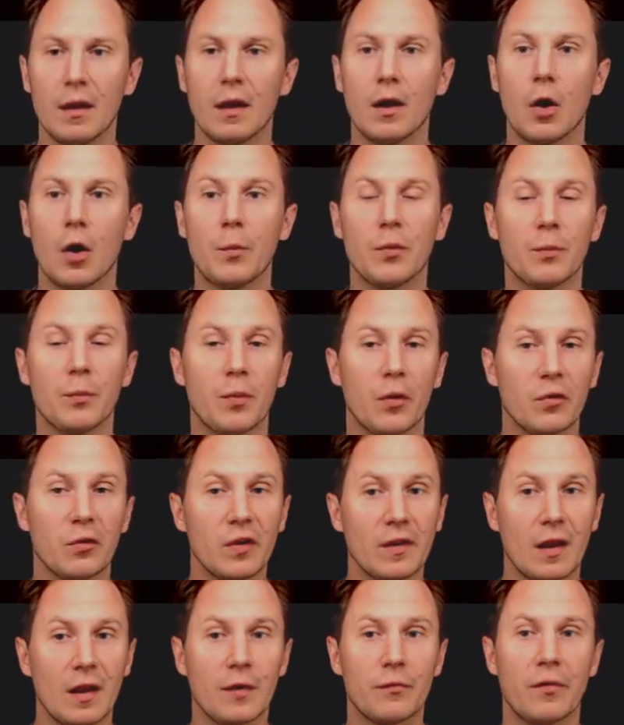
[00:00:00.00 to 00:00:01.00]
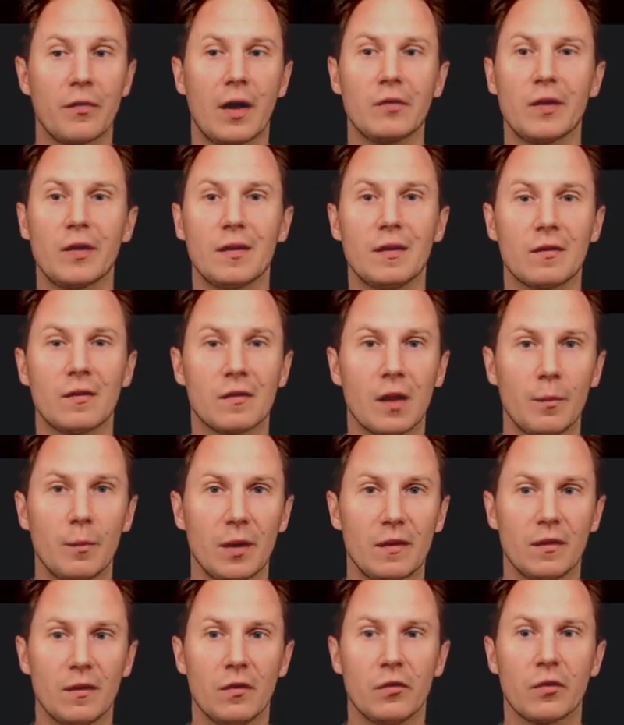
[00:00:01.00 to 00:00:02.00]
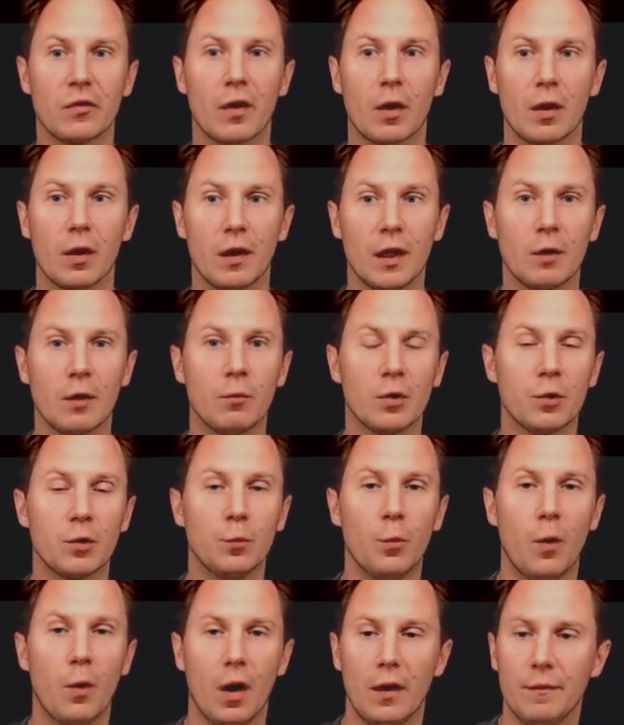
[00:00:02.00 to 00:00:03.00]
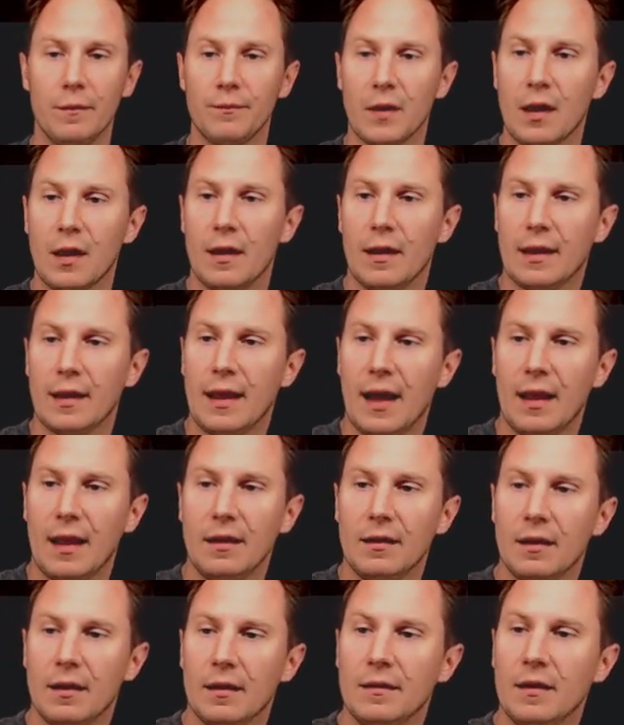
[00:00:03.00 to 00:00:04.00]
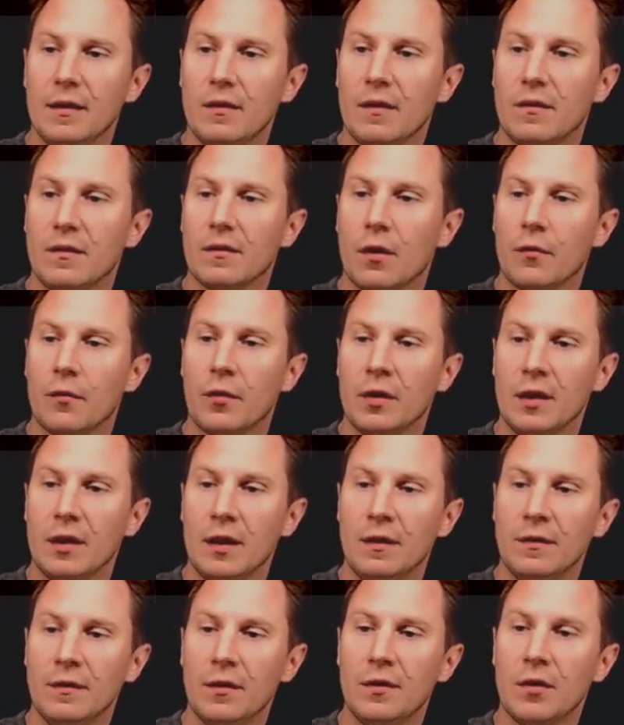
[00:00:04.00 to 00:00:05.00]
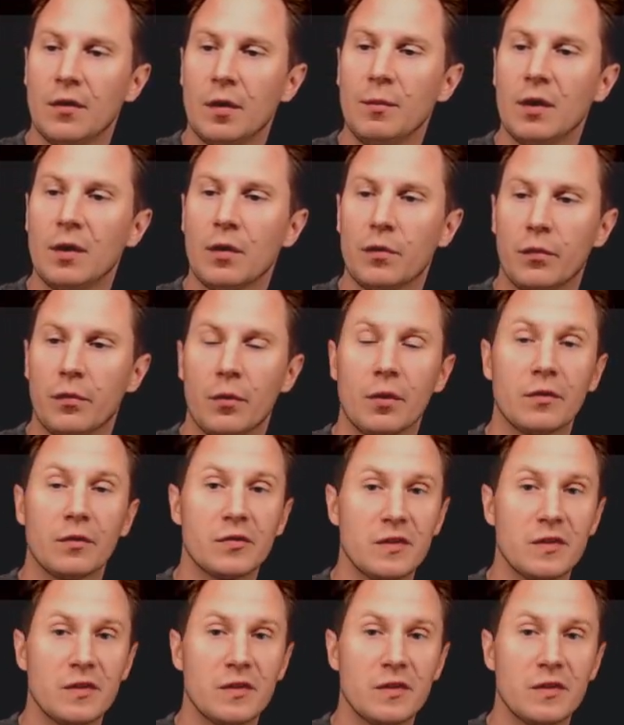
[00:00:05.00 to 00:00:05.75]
Hope you paused it and I found that this limit is equal to 1. Again, this is of an indeterminate form,